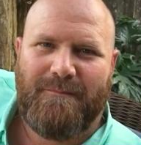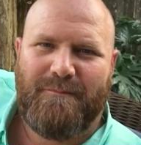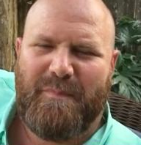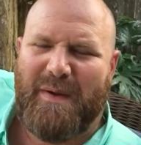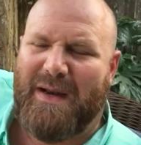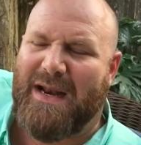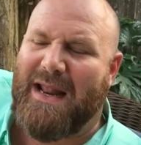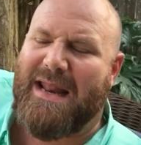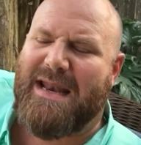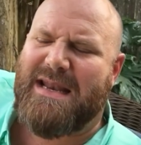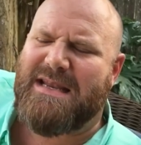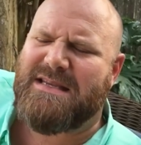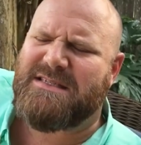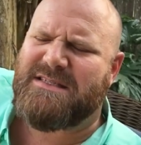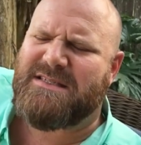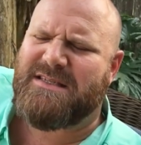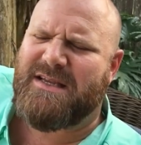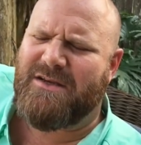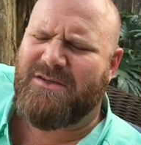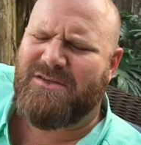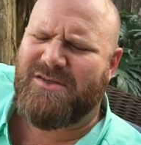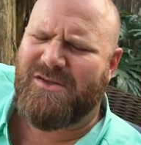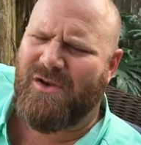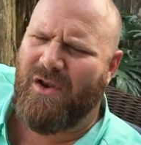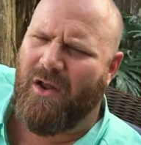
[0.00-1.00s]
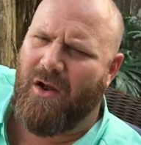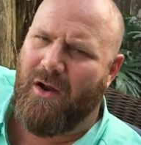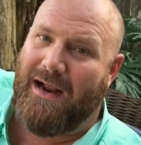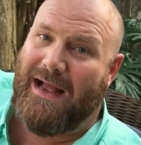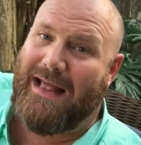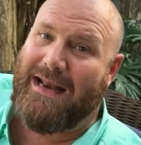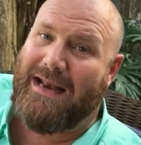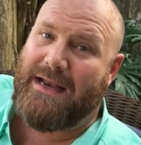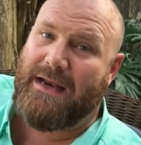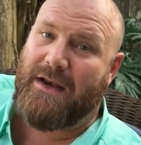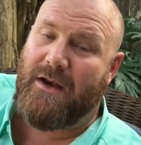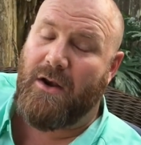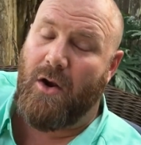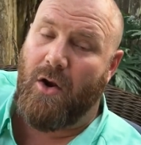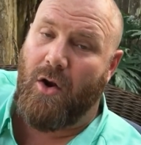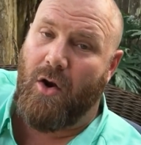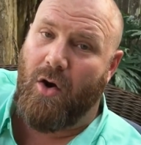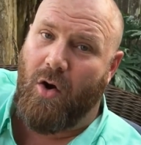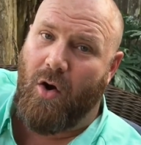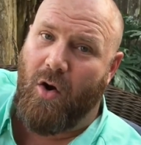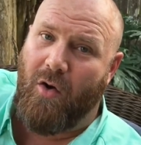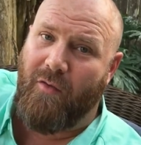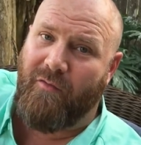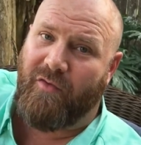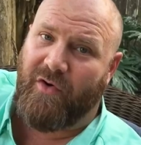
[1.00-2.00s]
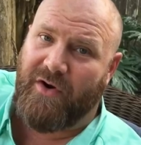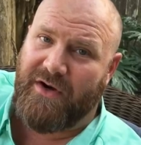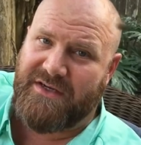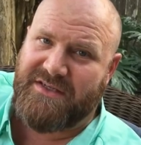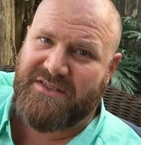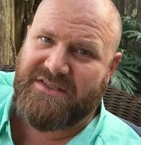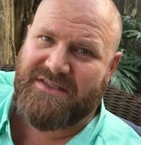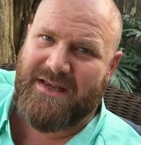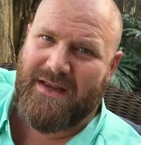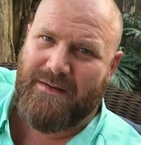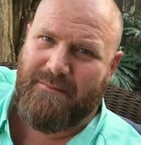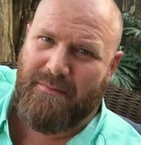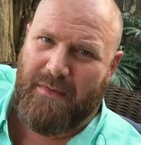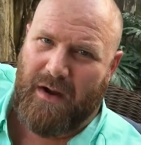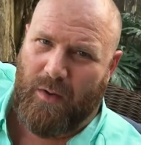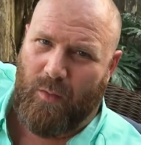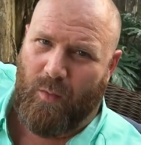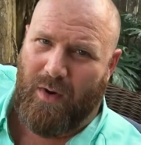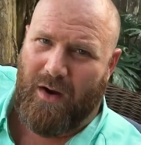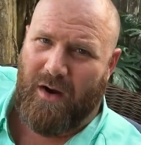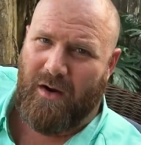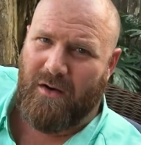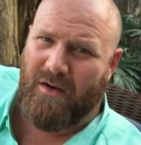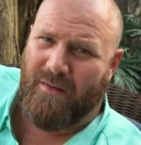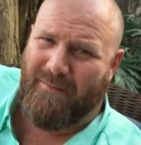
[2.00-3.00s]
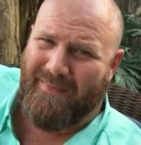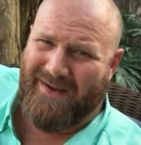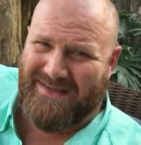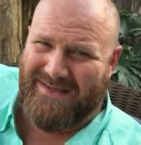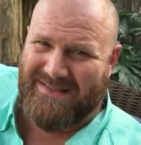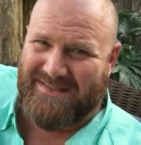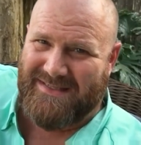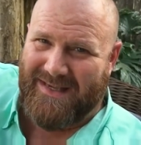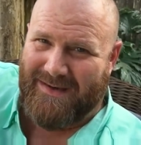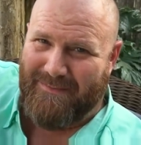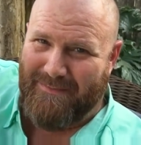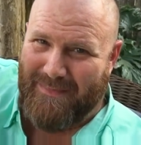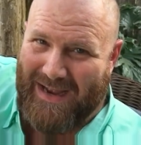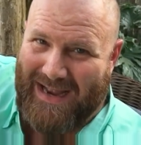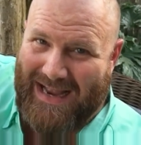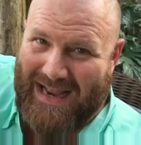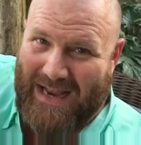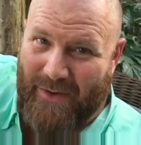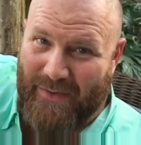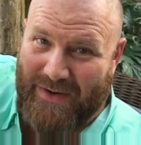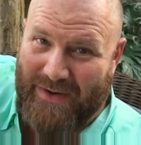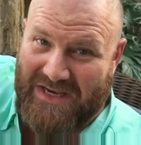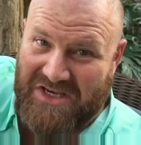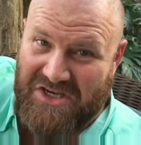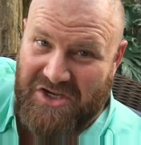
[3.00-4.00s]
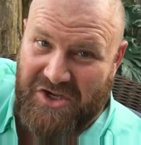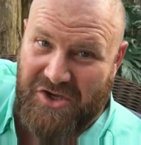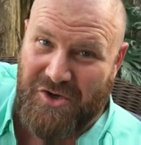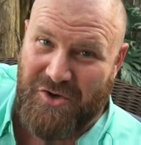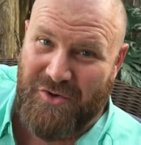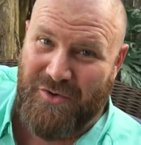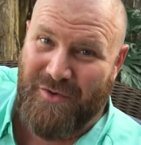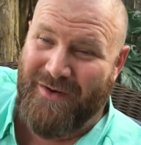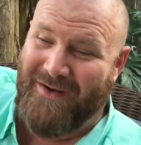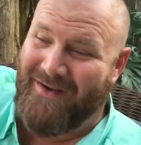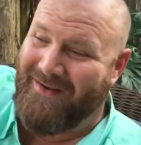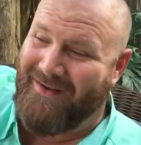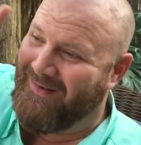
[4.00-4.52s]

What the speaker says: But I didn't stay too long. I didn't overextend my welcome. I said my howdy do,